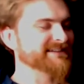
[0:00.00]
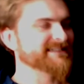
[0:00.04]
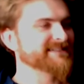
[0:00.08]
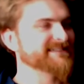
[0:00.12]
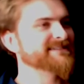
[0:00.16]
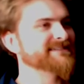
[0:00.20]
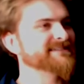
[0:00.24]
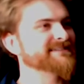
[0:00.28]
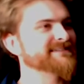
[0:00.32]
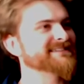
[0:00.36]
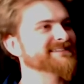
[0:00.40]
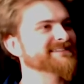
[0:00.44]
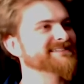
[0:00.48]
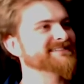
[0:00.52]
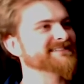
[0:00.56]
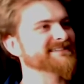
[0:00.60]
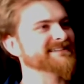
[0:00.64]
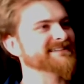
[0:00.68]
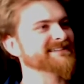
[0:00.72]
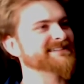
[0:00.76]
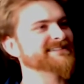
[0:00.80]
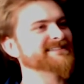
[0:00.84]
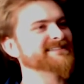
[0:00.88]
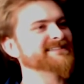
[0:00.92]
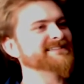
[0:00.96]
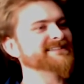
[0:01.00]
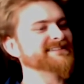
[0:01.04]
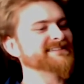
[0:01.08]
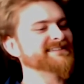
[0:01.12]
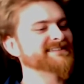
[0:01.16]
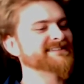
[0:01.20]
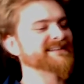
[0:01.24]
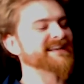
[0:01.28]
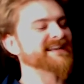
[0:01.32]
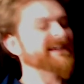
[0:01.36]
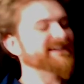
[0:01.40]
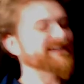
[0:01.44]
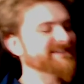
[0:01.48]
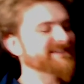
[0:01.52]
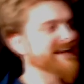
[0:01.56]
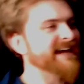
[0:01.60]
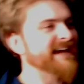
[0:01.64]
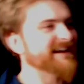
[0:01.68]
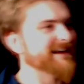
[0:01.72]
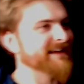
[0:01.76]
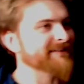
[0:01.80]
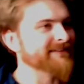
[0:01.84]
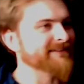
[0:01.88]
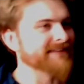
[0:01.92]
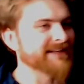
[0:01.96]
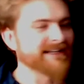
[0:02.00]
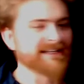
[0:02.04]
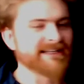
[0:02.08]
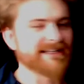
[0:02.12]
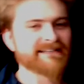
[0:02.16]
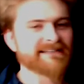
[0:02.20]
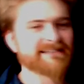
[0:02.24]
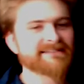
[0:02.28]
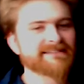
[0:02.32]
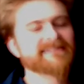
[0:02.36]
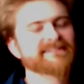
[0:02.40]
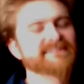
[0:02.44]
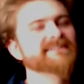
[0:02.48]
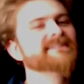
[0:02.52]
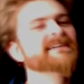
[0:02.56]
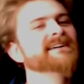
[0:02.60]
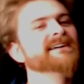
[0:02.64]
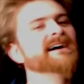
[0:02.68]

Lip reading: this tech level at least.